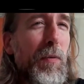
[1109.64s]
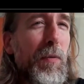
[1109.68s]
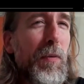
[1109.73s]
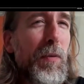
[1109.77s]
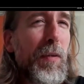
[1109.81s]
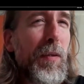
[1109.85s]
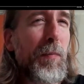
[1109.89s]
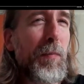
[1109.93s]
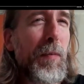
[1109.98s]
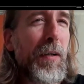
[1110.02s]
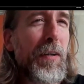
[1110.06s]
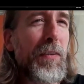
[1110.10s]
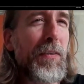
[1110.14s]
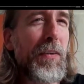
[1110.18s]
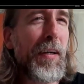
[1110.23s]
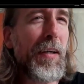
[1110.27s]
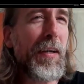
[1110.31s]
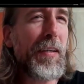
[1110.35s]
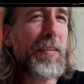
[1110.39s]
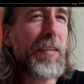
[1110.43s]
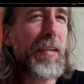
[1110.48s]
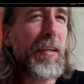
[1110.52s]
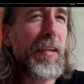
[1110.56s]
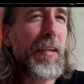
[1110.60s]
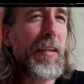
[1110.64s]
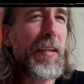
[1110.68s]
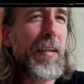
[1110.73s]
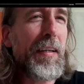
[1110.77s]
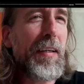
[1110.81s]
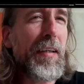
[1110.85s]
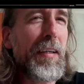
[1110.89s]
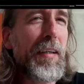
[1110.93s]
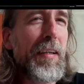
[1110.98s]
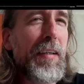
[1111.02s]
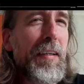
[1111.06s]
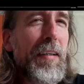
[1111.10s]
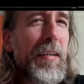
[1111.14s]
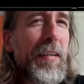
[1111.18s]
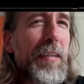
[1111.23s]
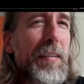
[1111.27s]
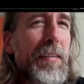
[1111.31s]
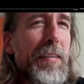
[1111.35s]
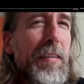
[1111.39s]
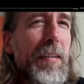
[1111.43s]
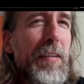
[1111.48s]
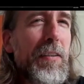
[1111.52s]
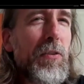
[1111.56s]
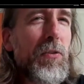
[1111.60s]
about that.
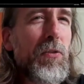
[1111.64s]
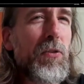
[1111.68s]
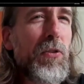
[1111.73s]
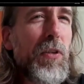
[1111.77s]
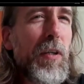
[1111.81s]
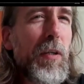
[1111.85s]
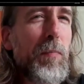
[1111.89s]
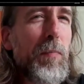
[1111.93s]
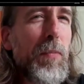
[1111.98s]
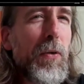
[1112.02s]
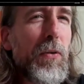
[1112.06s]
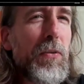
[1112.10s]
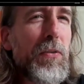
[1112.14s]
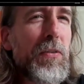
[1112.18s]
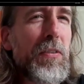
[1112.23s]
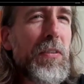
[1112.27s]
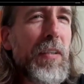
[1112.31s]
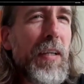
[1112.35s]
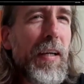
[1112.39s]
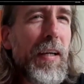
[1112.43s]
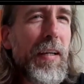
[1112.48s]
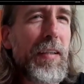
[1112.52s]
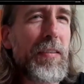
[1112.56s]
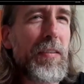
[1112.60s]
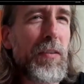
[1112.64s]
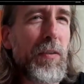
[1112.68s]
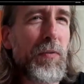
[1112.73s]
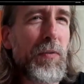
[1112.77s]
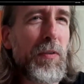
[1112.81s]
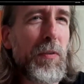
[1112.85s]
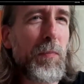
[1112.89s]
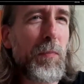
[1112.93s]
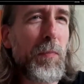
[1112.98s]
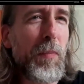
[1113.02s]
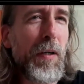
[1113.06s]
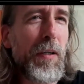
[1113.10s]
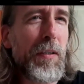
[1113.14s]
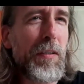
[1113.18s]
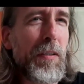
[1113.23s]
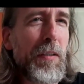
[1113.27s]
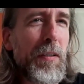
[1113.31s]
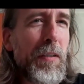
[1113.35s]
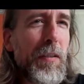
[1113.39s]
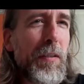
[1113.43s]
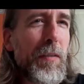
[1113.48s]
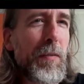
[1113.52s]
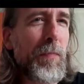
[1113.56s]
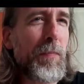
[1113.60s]
Did you train both sides of the
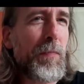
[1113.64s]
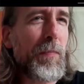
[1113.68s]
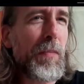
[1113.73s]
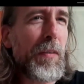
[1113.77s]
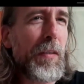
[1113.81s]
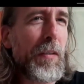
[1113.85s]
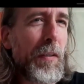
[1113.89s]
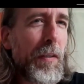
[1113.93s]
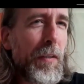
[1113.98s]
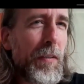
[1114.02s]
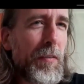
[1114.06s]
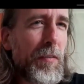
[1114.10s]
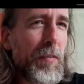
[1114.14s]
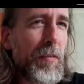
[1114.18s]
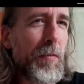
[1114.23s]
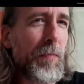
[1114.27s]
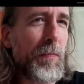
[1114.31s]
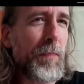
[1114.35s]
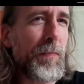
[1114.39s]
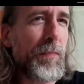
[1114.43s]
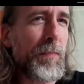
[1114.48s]
body? Yes.